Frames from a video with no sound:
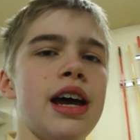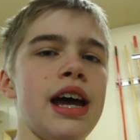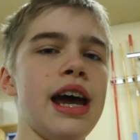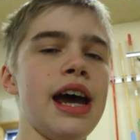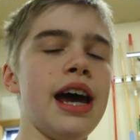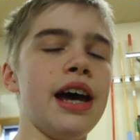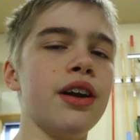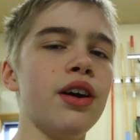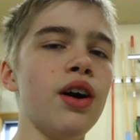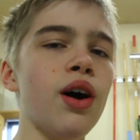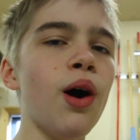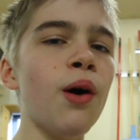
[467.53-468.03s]

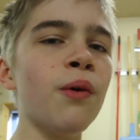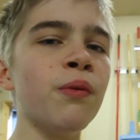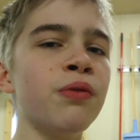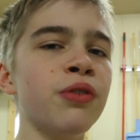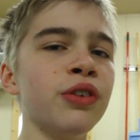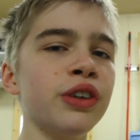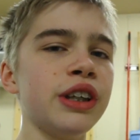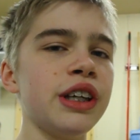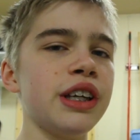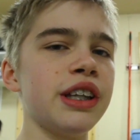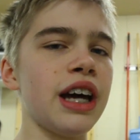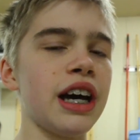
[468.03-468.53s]
and
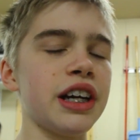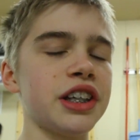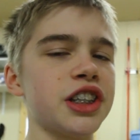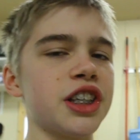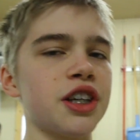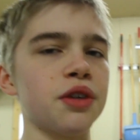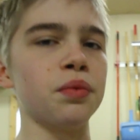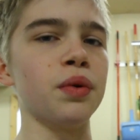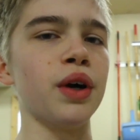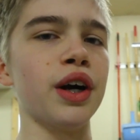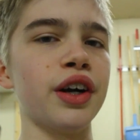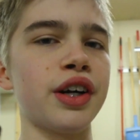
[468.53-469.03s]
hopefully that
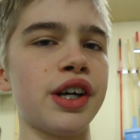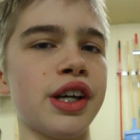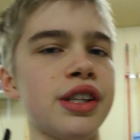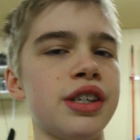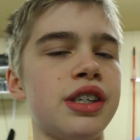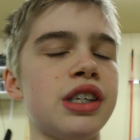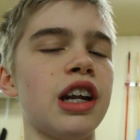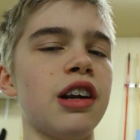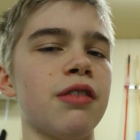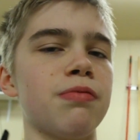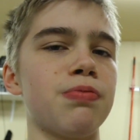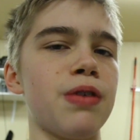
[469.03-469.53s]
should work
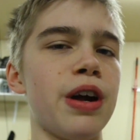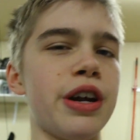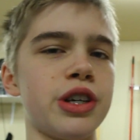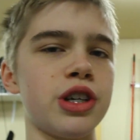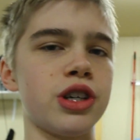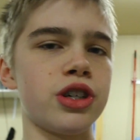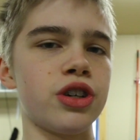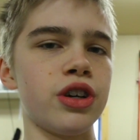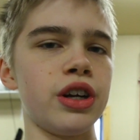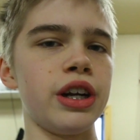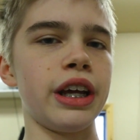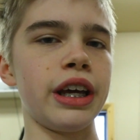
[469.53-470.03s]
instead of
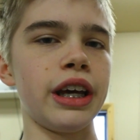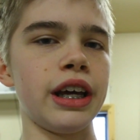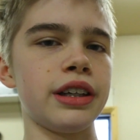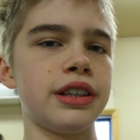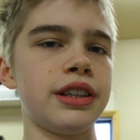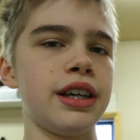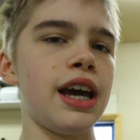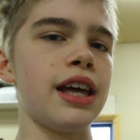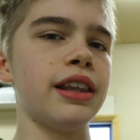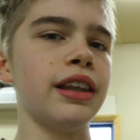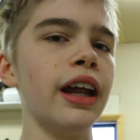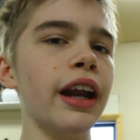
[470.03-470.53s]
pressure treating
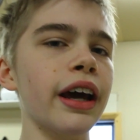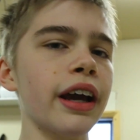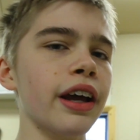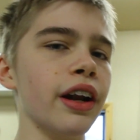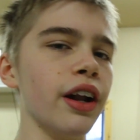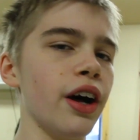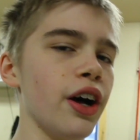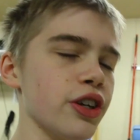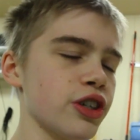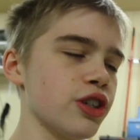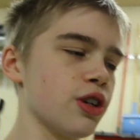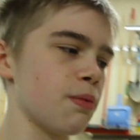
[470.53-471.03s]
it. And then I
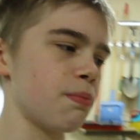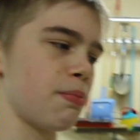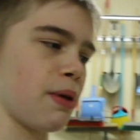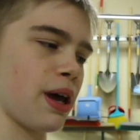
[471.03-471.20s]
can also